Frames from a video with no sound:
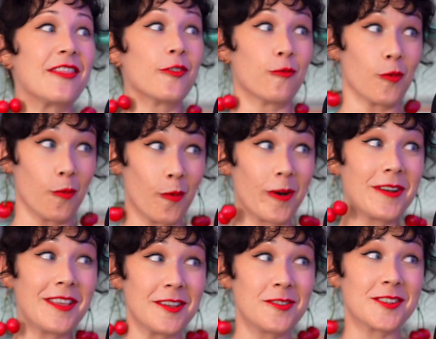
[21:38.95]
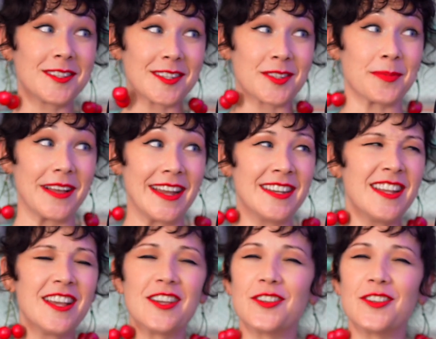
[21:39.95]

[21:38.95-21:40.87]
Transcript: and the reward that you just explained.